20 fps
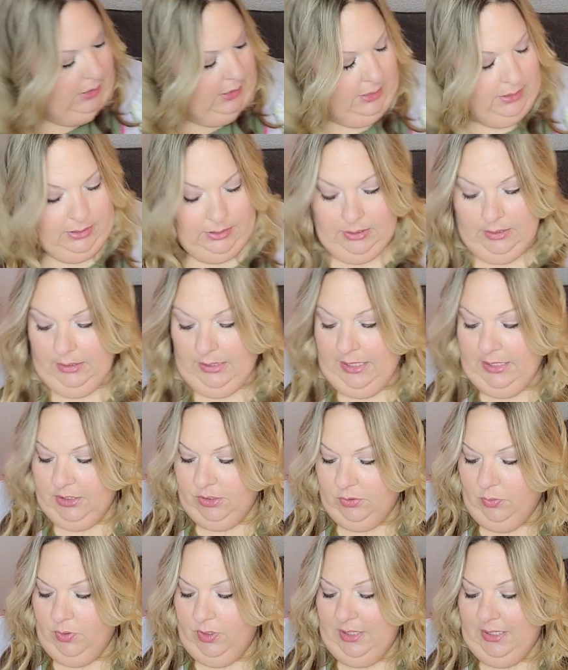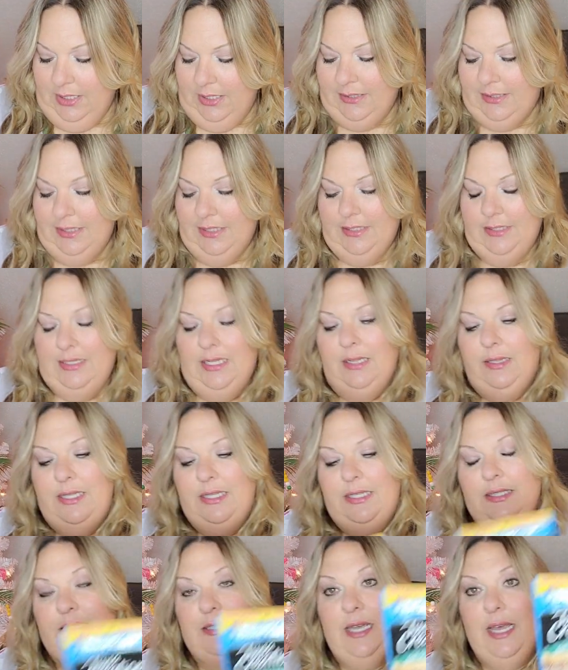And then the last one is this
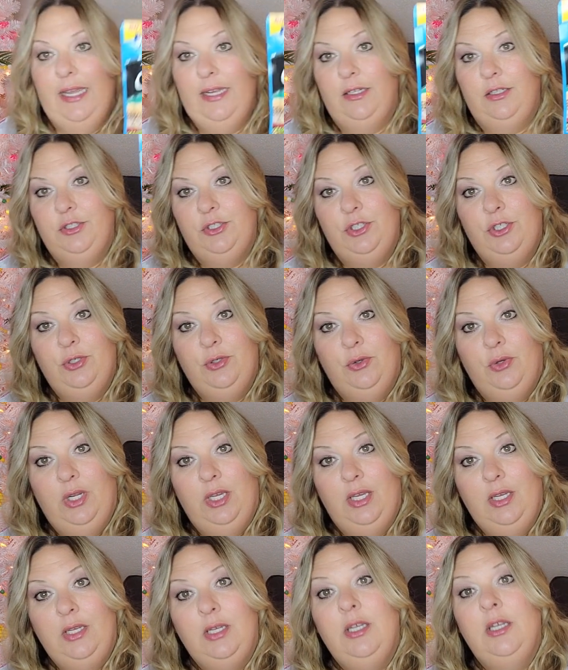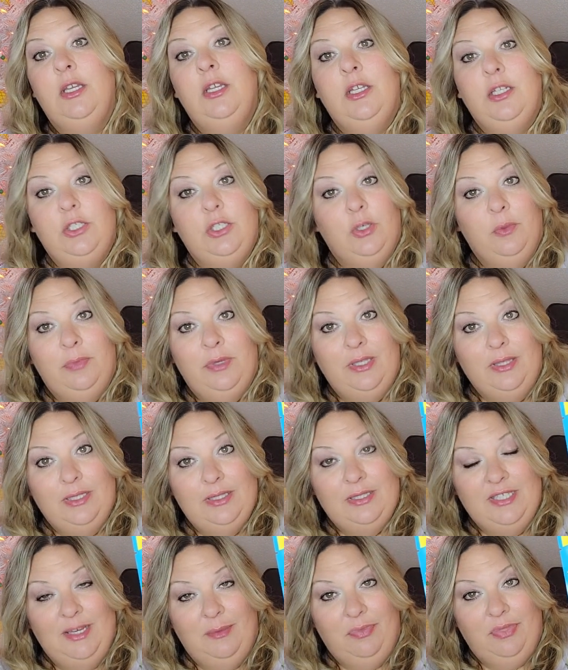deli style tuna. Don't pick
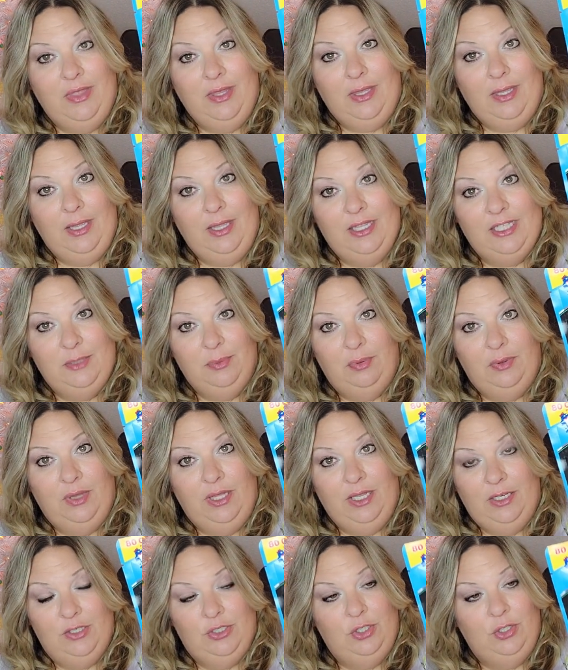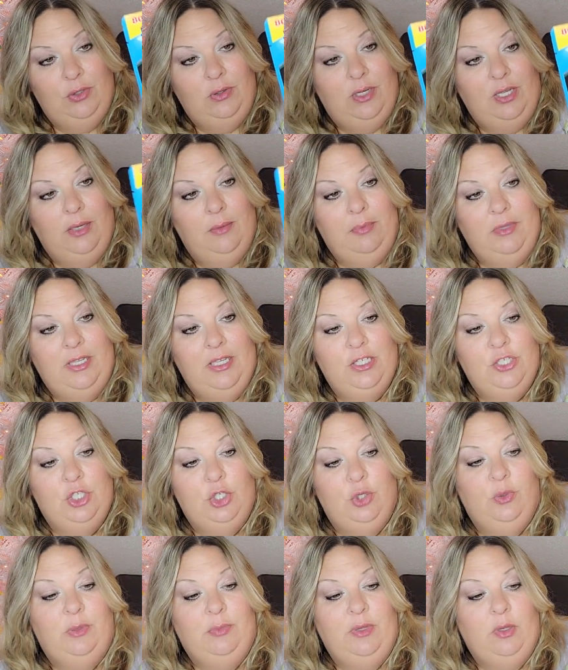this up thinking it's plain tuna because
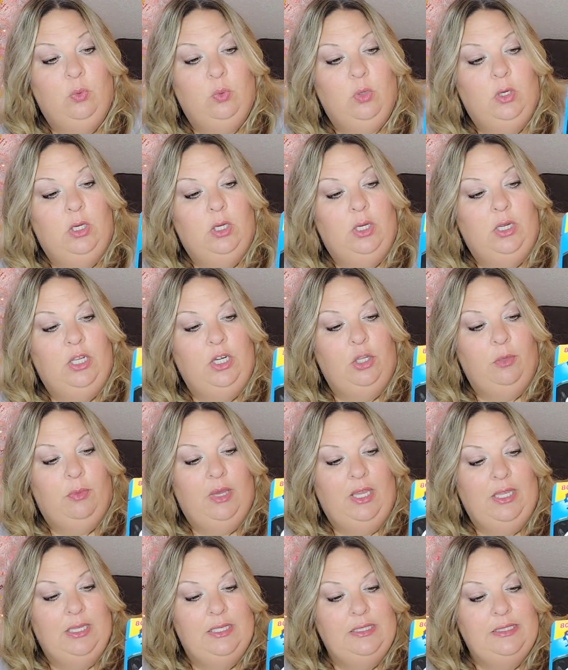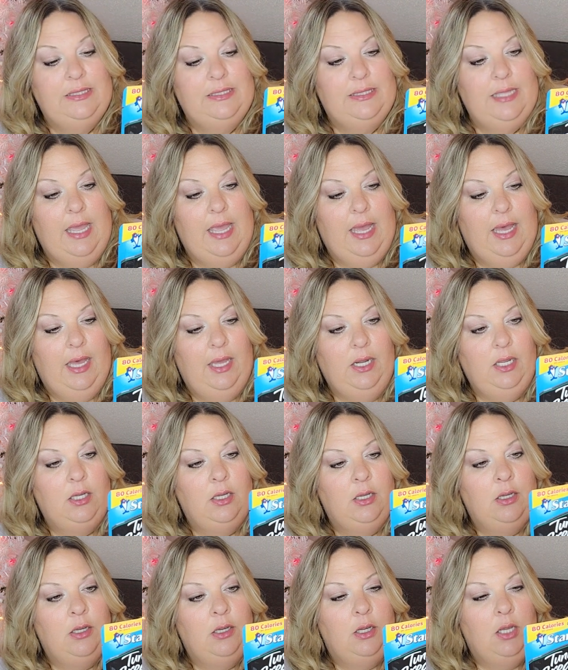you would be wrong and you might get sad.
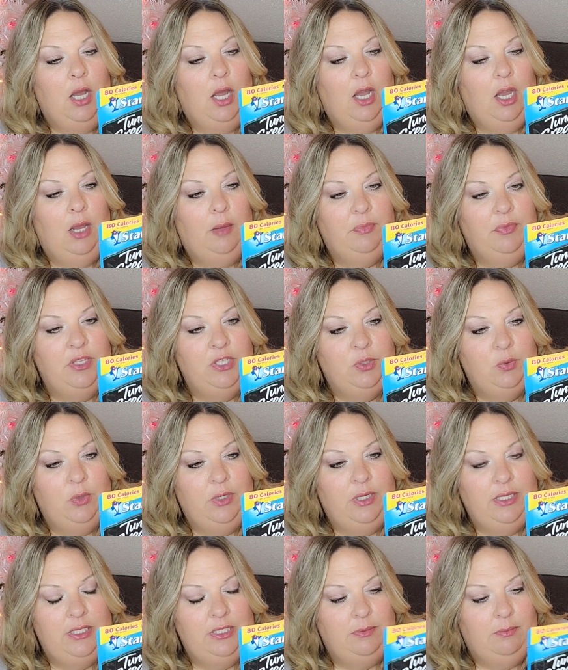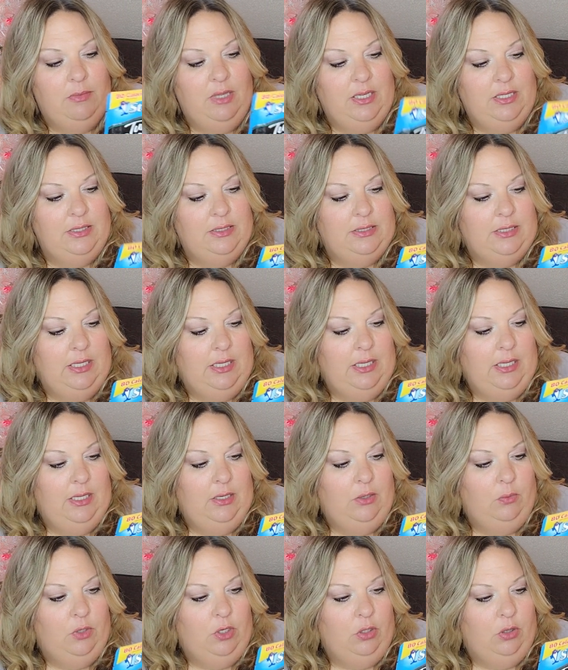Um, this one is mixed
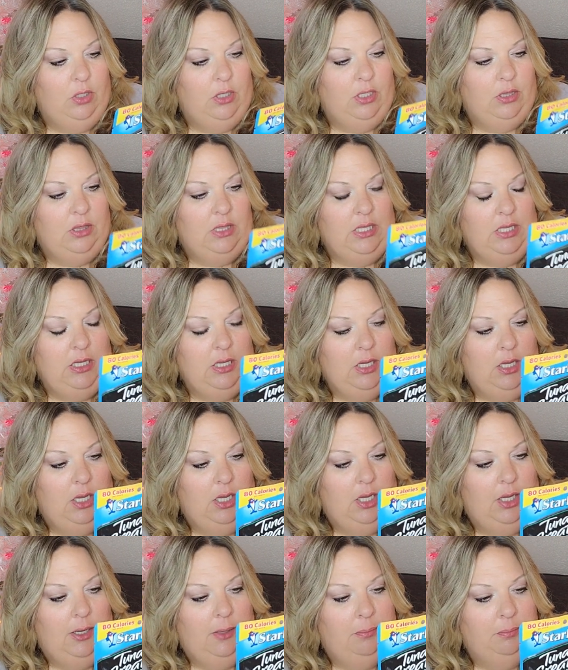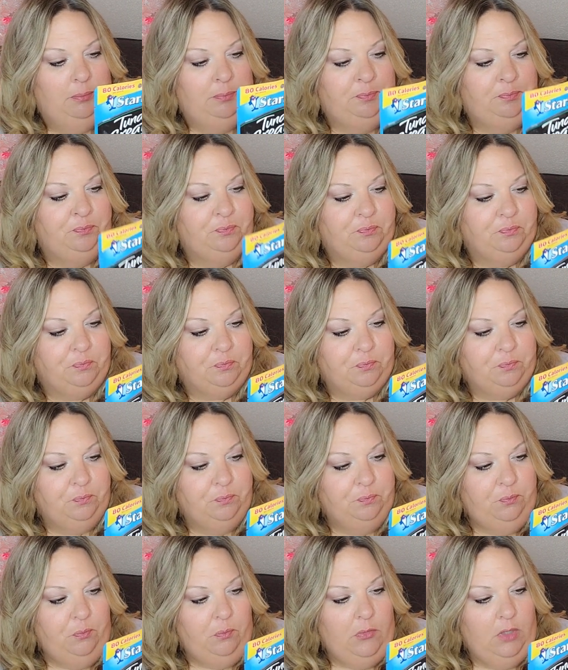in, when you look at the um,
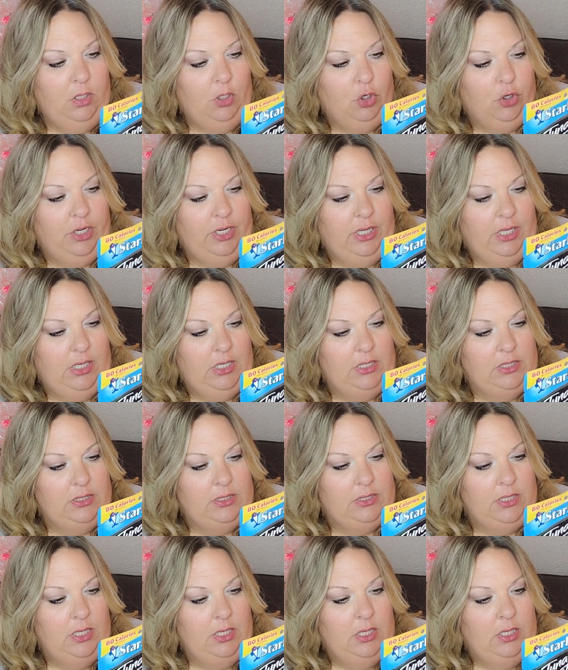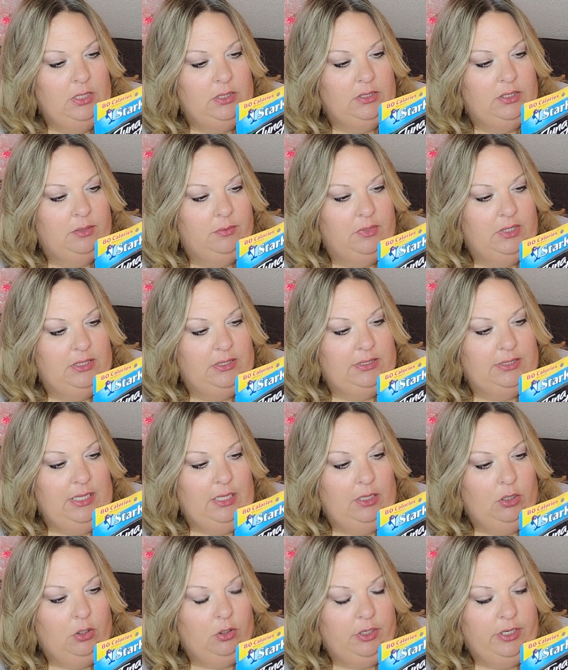ingredients, some
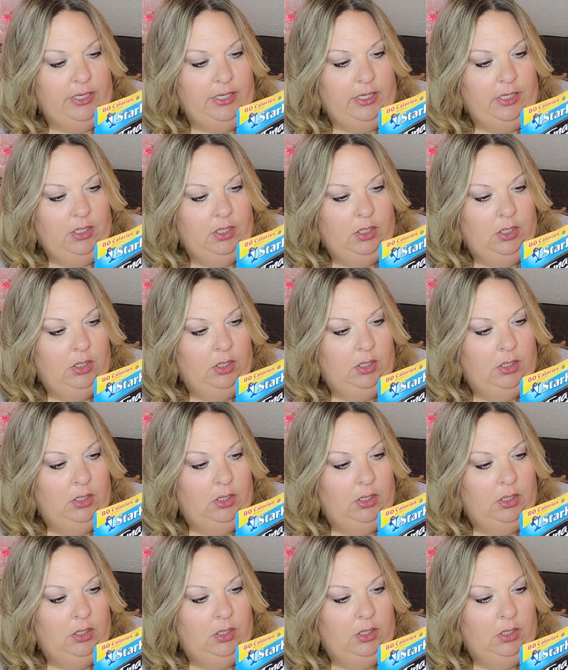celery,